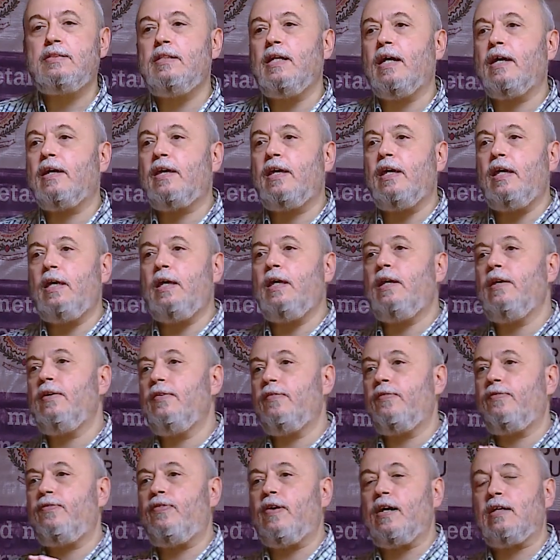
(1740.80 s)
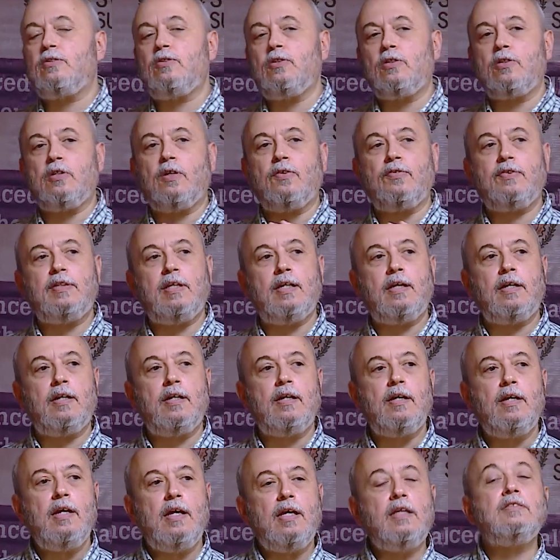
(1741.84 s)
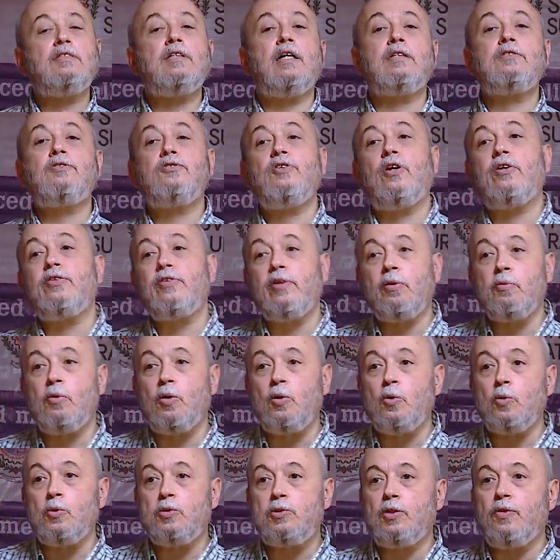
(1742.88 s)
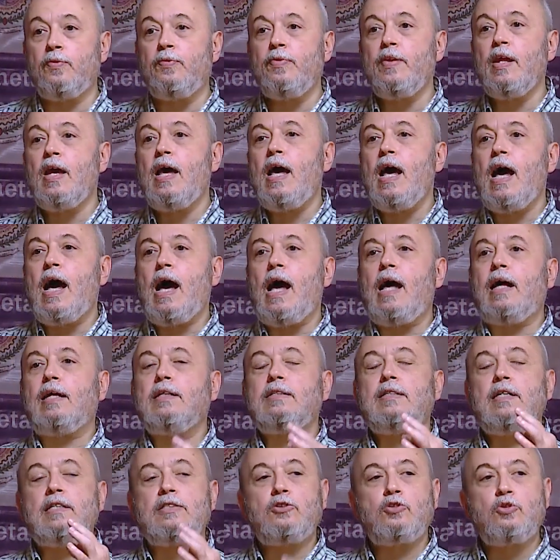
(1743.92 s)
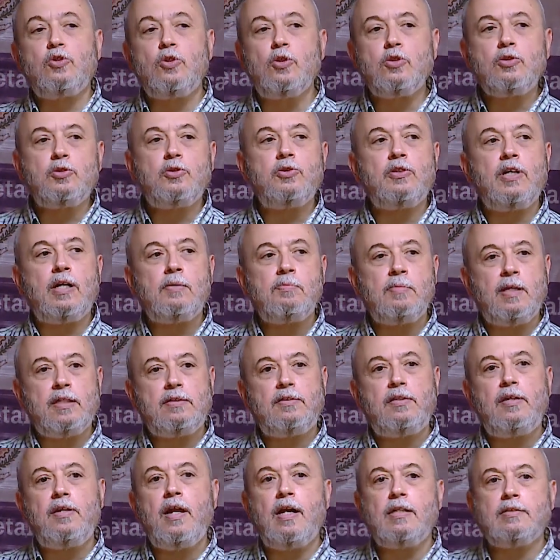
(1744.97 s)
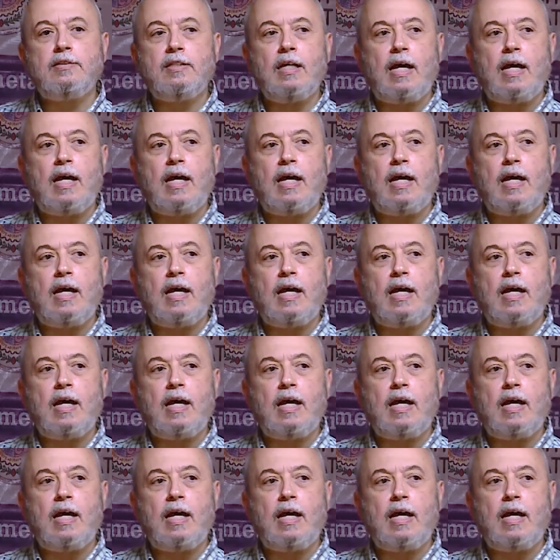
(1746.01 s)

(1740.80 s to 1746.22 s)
the key factor of the Industrial Revolution. Structural materials